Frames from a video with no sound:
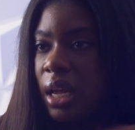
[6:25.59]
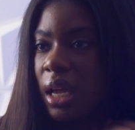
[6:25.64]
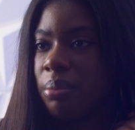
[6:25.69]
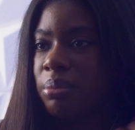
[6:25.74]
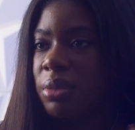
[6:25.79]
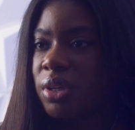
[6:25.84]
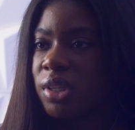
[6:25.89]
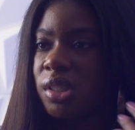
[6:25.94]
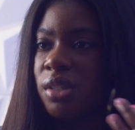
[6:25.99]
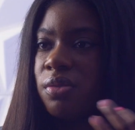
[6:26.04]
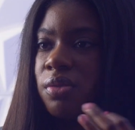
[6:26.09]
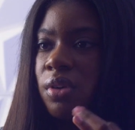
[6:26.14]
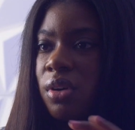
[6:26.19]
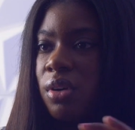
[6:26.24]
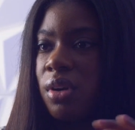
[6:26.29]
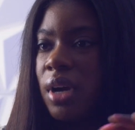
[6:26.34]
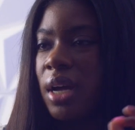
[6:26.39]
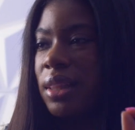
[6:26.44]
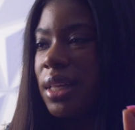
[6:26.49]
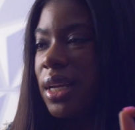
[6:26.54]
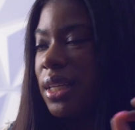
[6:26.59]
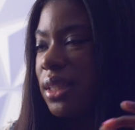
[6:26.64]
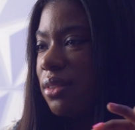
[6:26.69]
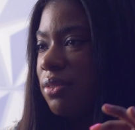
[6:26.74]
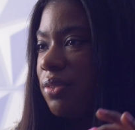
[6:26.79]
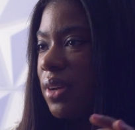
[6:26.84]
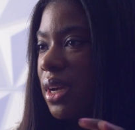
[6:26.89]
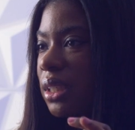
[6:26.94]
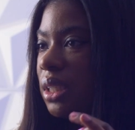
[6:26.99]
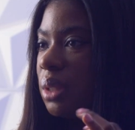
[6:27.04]
And most of all, I like
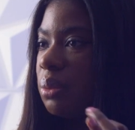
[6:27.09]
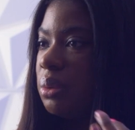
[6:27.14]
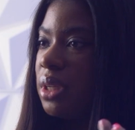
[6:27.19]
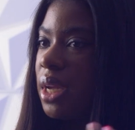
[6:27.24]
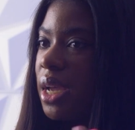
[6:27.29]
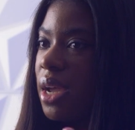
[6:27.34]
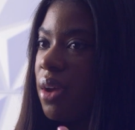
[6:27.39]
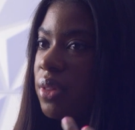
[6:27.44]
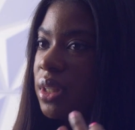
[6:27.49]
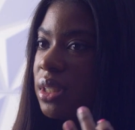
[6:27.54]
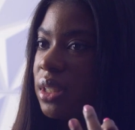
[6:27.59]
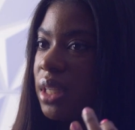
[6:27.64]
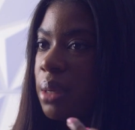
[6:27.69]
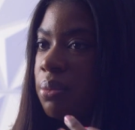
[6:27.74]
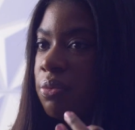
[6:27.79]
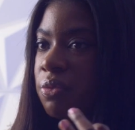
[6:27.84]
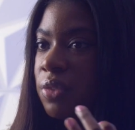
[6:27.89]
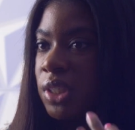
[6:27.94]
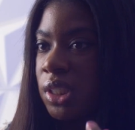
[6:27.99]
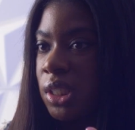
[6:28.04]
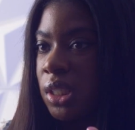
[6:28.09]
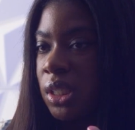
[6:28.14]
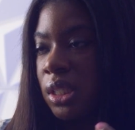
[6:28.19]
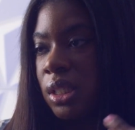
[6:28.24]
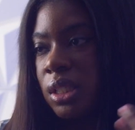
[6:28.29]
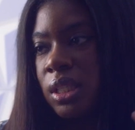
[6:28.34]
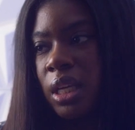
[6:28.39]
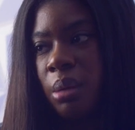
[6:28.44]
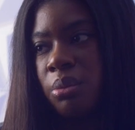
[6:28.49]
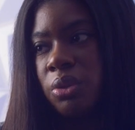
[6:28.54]
the fact that we have the same visions
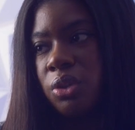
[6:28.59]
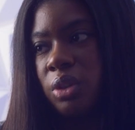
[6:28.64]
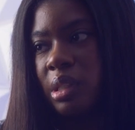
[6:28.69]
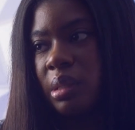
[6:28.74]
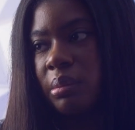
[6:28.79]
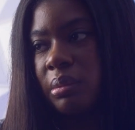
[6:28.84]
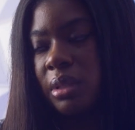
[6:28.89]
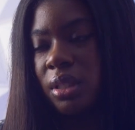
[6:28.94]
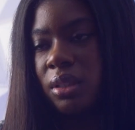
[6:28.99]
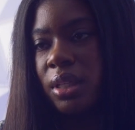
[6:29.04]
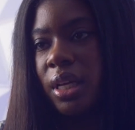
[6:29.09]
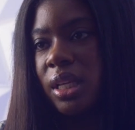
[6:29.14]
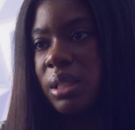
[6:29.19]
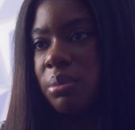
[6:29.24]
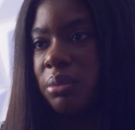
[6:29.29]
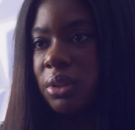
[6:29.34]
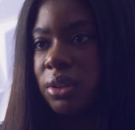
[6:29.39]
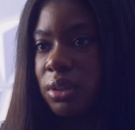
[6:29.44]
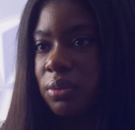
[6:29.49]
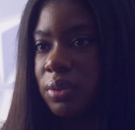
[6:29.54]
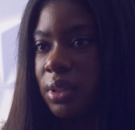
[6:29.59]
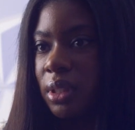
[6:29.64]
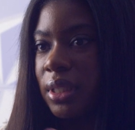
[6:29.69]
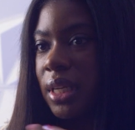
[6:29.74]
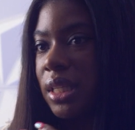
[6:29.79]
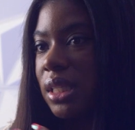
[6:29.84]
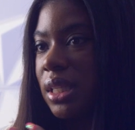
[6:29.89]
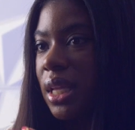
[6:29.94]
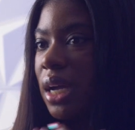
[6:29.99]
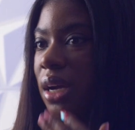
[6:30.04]
and same dreams. So that's most of all.
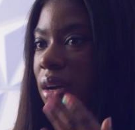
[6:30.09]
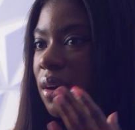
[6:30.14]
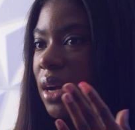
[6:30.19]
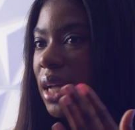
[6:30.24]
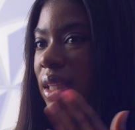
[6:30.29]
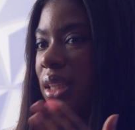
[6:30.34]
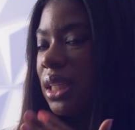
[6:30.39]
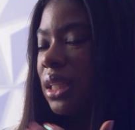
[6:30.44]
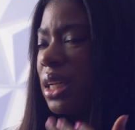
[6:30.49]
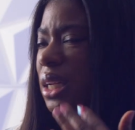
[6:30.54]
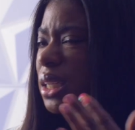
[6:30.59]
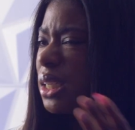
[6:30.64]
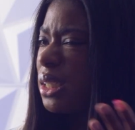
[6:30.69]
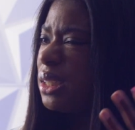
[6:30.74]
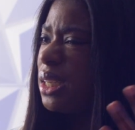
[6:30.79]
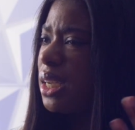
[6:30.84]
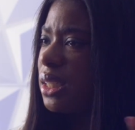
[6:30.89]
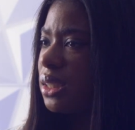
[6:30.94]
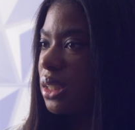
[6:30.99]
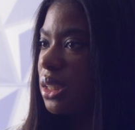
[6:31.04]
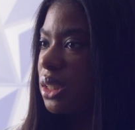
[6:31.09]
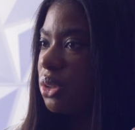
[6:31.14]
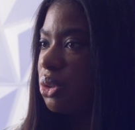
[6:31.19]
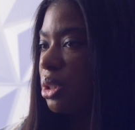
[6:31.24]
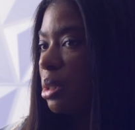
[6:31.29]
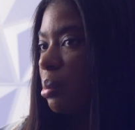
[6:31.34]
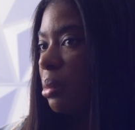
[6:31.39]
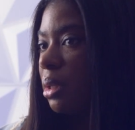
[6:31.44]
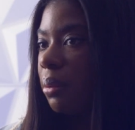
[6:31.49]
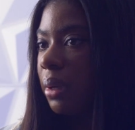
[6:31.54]
That's how I think I connect to
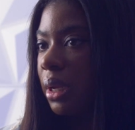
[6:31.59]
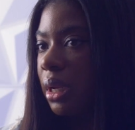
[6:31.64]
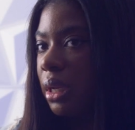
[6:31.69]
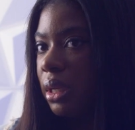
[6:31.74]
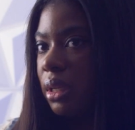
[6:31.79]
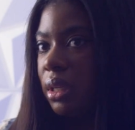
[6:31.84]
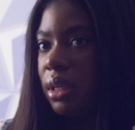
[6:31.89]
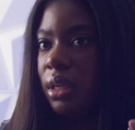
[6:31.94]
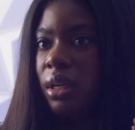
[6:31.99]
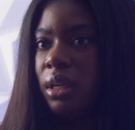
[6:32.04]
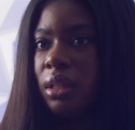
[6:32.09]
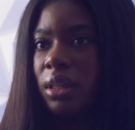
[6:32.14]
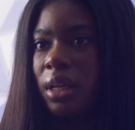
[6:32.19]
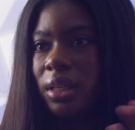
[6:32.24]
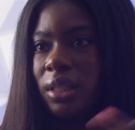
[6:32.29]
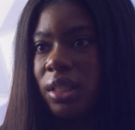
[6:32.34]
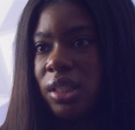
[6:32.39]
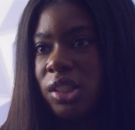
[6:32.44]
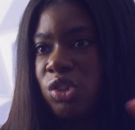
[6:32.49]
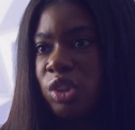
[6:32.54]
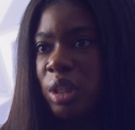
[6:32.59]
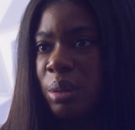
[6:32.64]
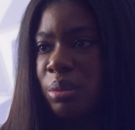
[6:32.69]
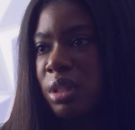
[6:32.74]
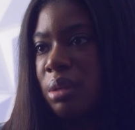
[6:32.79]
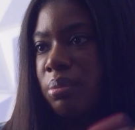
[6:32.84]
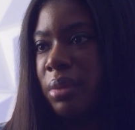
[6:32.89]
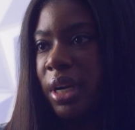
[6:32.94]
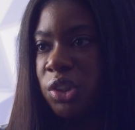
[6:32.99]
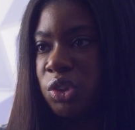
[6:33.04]
him in a way. Like, his
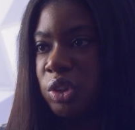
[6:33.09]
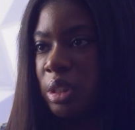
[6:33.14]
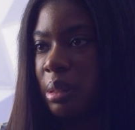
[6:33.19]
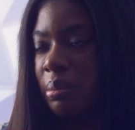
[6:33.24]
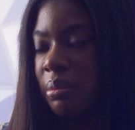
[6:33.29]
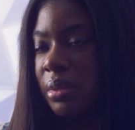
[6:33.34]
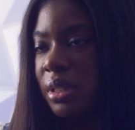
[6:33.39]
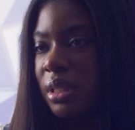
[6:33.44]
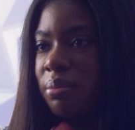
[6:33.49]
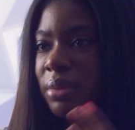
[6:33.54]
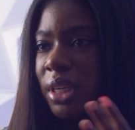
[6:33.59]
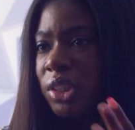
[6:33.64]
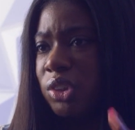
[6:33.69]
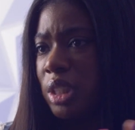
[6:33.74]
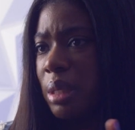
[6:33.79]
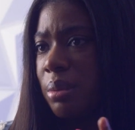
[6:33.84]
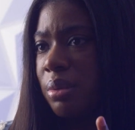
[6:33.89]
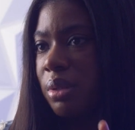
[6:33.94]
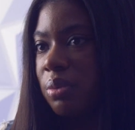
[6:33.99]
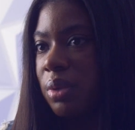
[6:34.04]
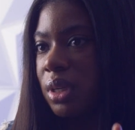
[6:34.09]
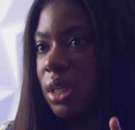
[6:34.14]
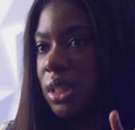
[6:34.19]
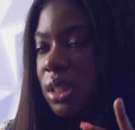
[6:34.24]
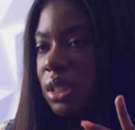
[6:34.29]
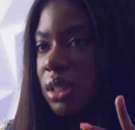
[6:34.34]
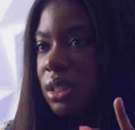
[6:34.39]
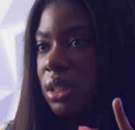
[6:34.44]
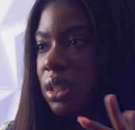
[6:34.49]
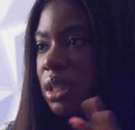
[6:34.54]
dreams are my dreams. And my dreams were
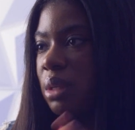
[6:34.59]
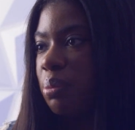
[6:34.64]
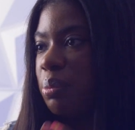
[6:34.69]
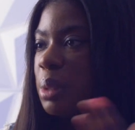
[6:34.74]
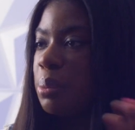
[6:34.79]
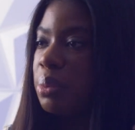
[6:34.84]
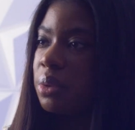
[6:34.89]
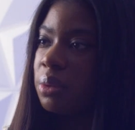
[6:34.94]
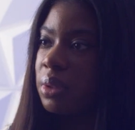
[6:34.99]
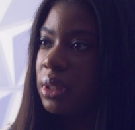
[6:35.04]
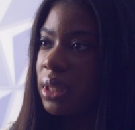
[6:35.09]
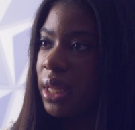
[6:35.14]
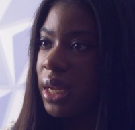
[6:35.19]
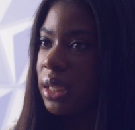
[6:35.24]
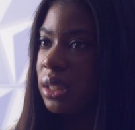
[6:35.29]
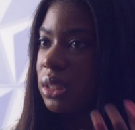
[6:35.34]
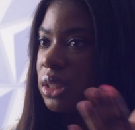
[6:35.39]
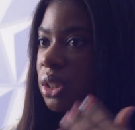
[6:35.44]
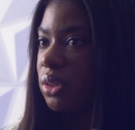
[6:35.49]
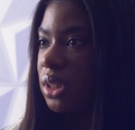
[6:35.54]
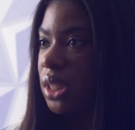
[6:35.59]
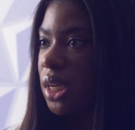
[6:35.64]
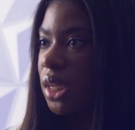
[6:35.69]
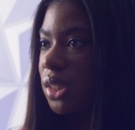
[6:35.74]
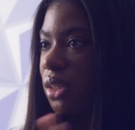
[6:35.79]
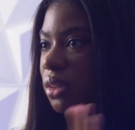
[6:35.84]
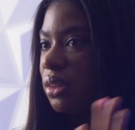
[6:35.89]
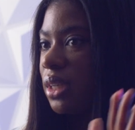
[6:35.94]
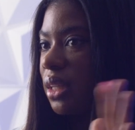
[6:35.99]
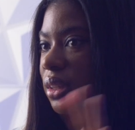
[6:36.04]
to get people to realize nail
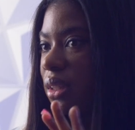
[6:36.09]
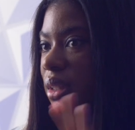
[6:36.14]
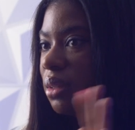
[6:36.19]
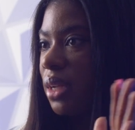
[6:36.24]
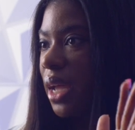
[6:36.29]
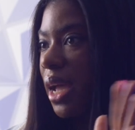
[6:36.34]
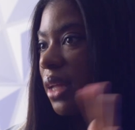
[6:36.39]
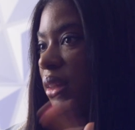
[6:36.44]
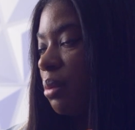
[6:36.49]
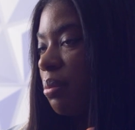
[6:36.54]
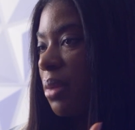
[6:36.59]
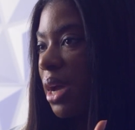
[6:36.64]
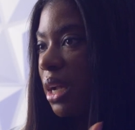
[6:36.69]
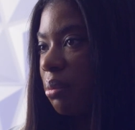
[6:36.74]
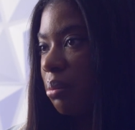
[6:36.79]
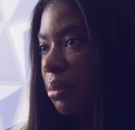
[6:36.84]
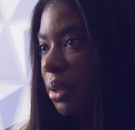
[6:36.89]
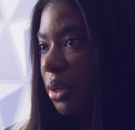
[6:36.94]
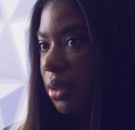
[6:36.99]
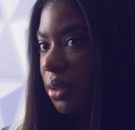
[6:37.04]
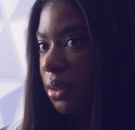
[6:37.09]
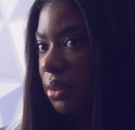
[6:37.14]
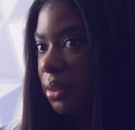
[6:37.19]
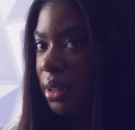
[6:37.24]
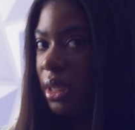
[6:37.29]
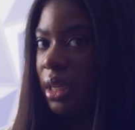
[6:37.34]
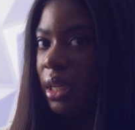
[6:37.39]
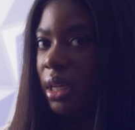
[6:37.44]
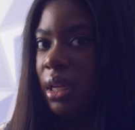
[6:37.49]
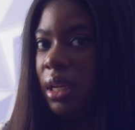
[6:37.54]
techs are not at the bottom barrel.
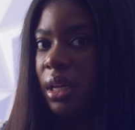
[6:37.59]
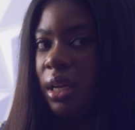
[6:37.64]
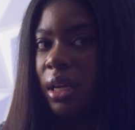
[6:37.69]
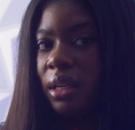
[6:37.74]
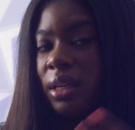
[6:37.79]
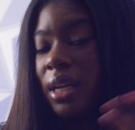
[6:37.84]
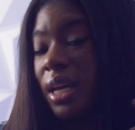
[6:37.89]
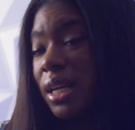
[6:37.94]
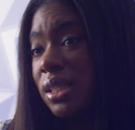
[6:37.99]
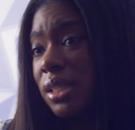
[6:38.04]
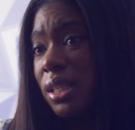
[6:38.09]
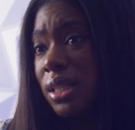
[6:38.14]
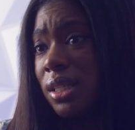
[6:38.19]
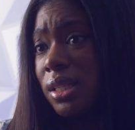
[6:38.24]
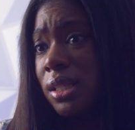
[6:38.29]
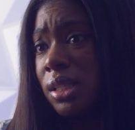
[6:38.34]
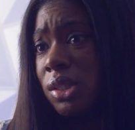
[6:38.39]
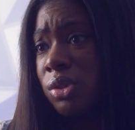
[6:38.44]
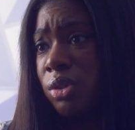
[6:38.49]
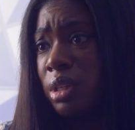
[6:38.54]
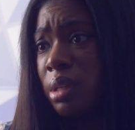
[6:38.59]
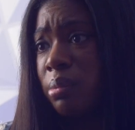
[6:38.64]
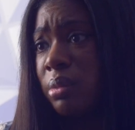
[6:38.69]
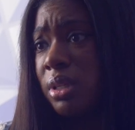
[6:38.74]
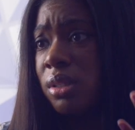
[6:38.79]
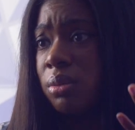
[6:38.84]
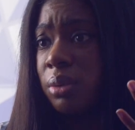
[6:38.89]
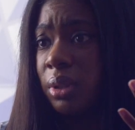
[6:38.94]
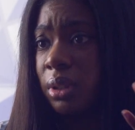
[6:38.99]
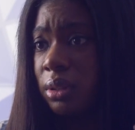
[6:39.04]
And that's his dream
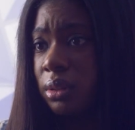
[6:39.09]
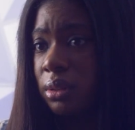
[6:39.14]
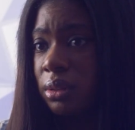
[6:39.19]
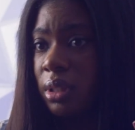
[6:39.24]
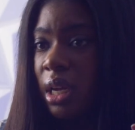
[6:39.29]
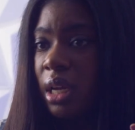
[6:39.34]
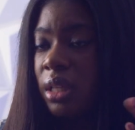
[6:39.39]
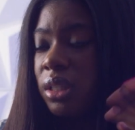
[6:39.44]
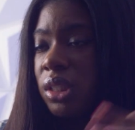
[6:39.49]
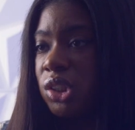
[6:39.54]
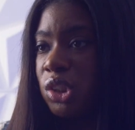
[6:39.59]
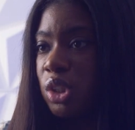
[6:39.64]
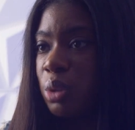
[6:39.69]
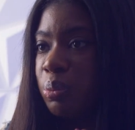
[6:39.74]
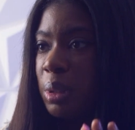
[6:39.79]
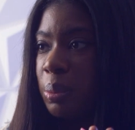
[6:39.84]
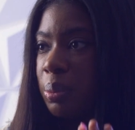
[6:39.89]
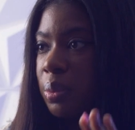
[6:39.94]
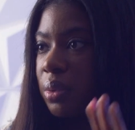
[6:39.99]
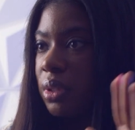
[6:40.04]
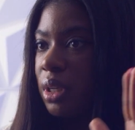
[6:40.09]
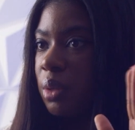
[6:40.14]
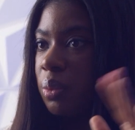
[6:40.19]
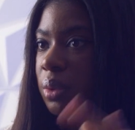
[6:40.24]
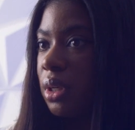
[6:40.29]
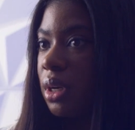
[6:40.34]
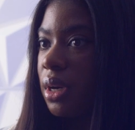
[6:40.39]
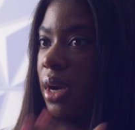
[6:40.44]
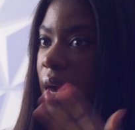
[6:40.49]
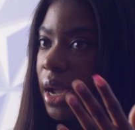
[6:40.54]
as well, to show people that
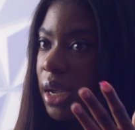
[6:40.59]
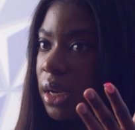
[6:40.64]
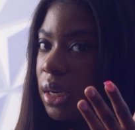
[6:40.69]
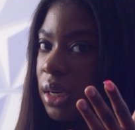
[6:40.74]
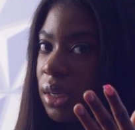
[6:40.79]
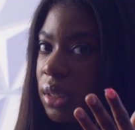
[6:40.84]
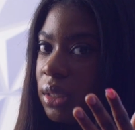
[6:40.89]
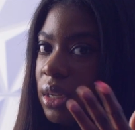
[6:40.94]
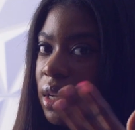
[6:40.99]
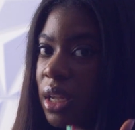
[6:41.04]
we are higher,